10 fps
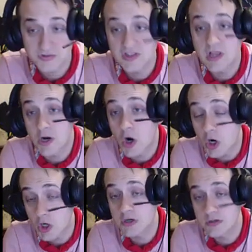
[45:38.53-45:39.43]
It's a lot
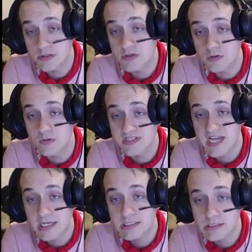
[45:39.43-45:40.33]
harder to do it
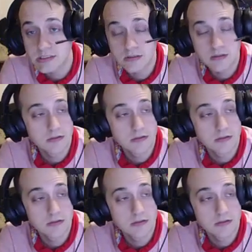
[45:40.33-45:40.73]
with tax.